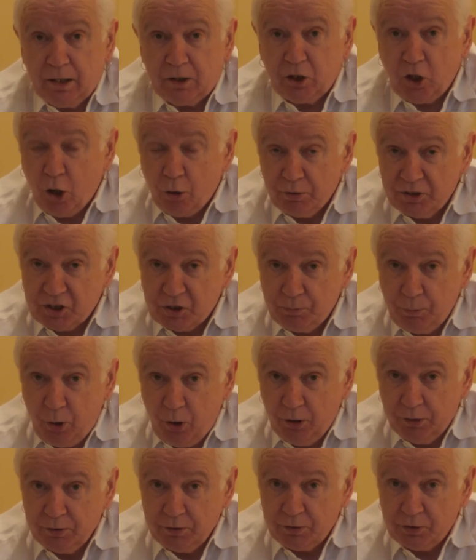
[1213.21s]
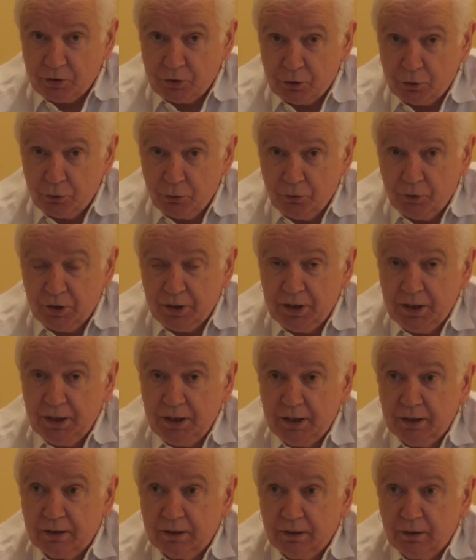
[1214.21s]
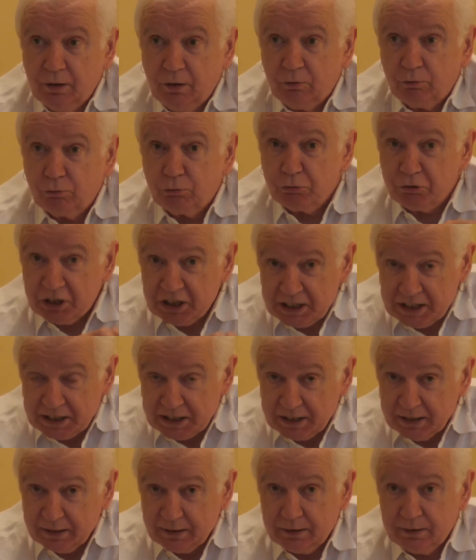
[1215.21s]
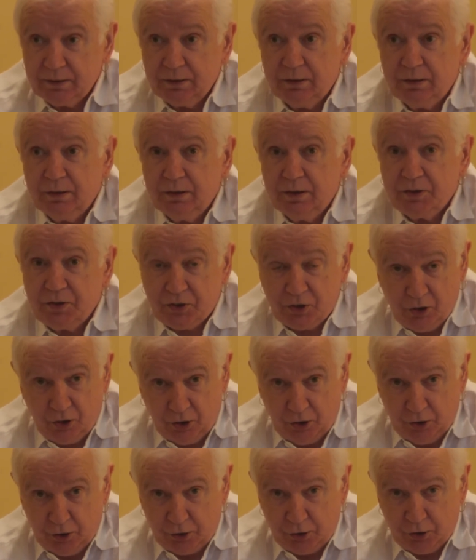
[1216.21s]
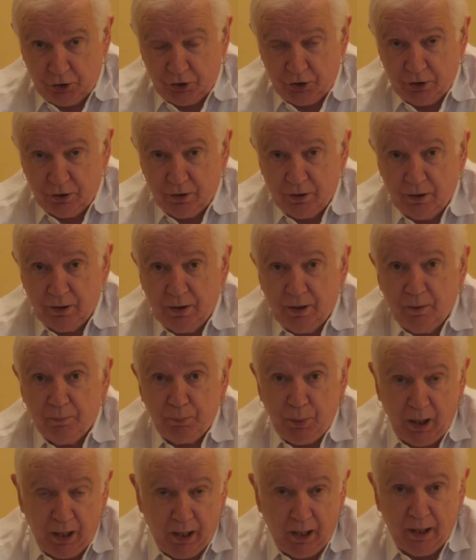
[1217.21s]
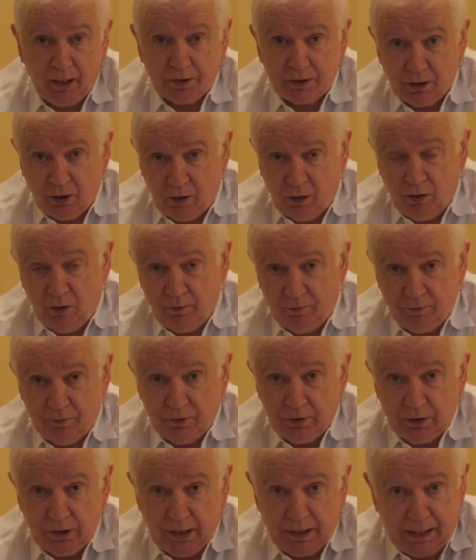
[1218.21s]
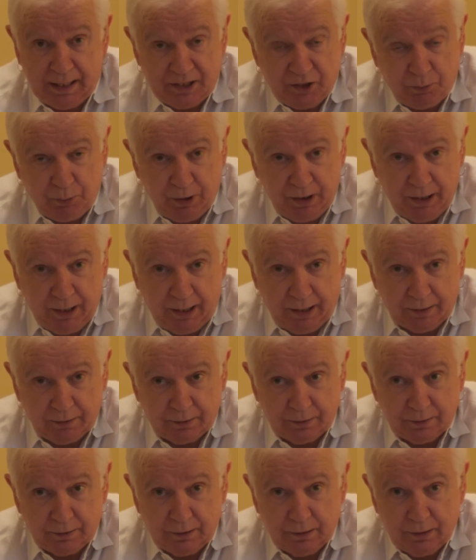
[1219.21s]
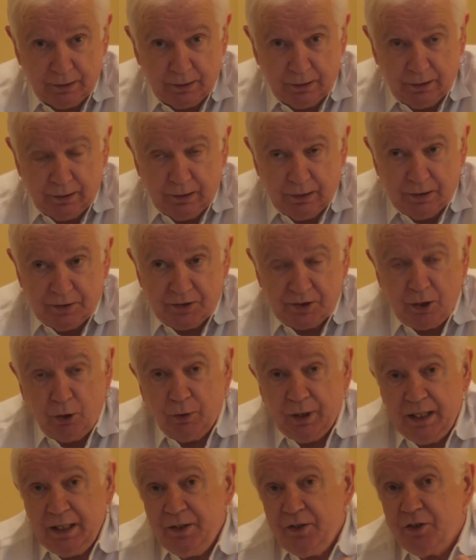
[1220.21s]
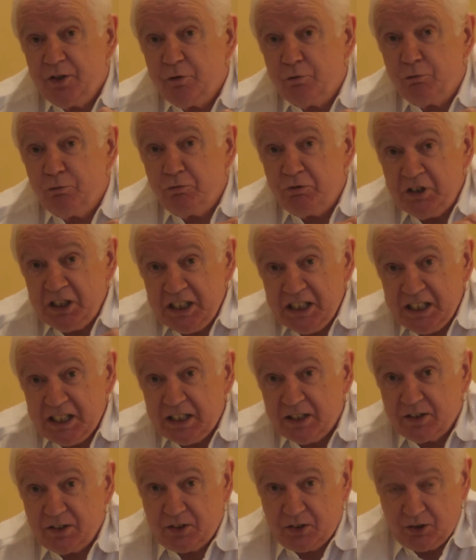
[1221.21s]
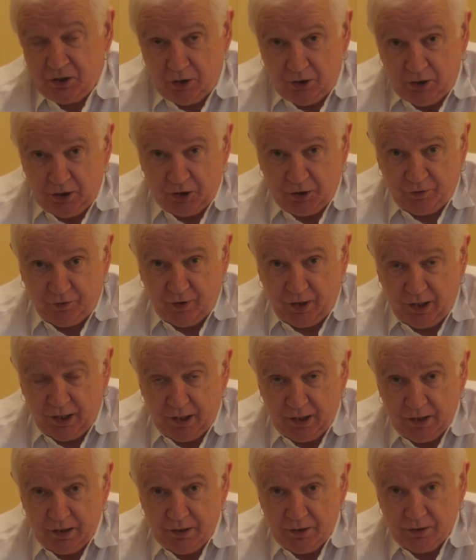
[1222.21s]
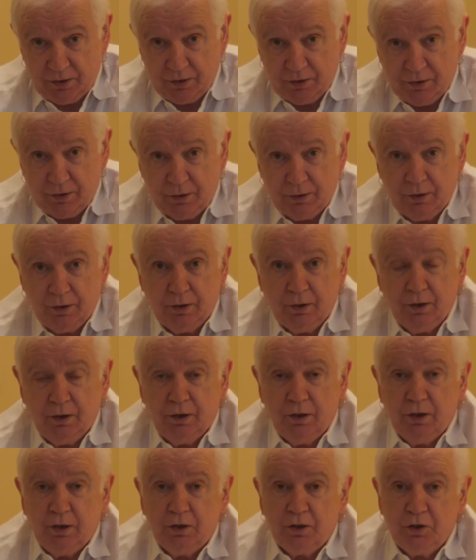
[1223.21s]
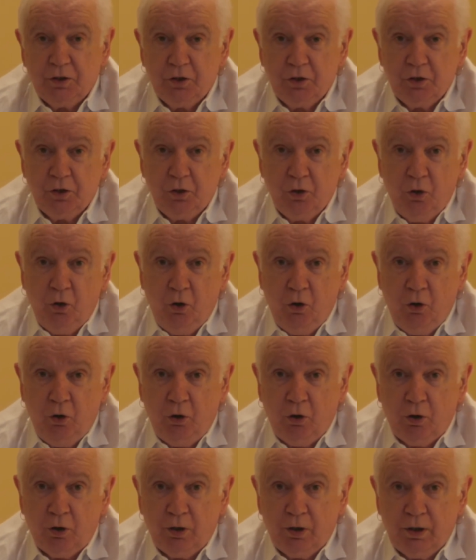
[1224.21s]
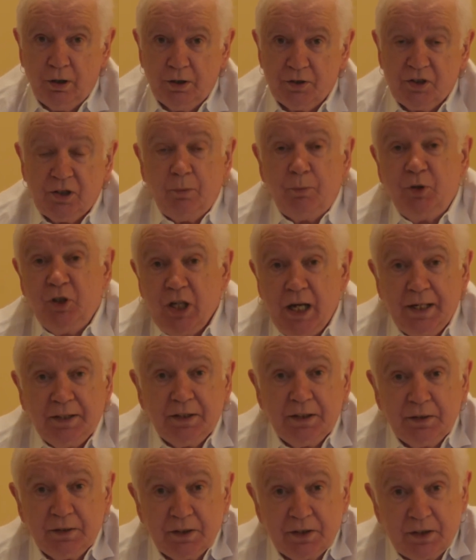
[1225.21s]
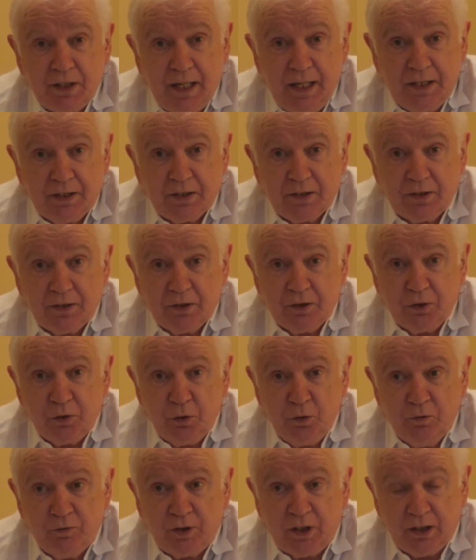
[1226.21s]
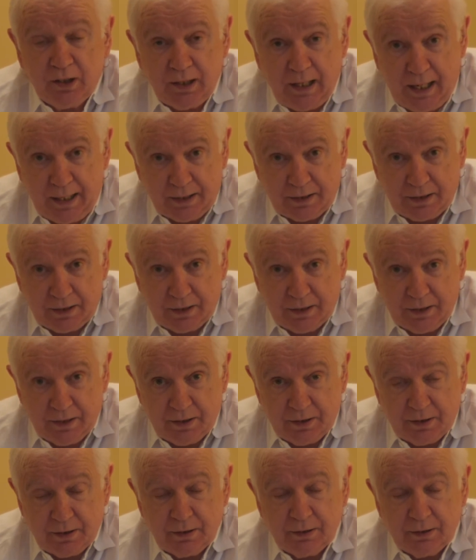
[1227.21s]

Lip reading: corresponds to the research part of an SPN. So in the research phase, you're subjecting the data that you've collected